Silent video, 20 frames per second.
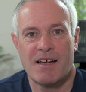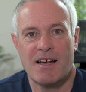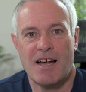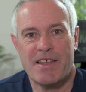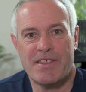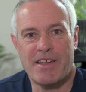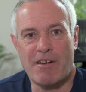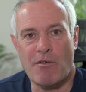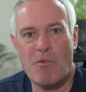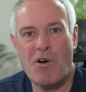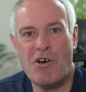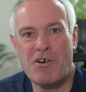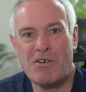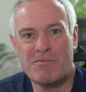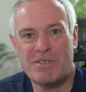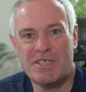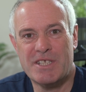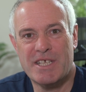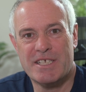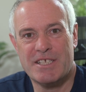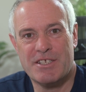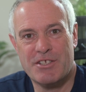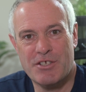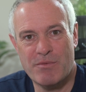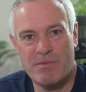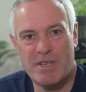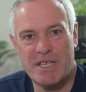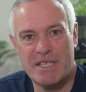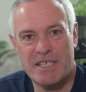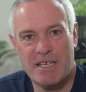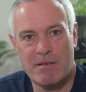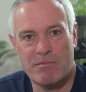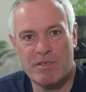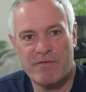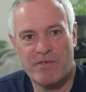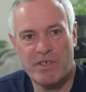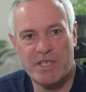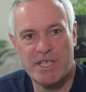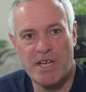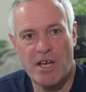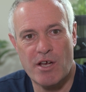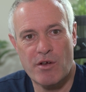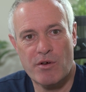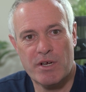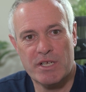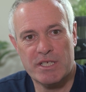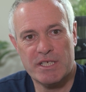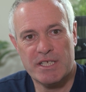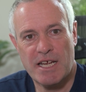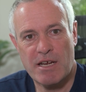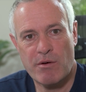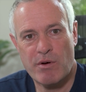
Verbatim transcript: Hi there and welcome to this 2 minute tips video and today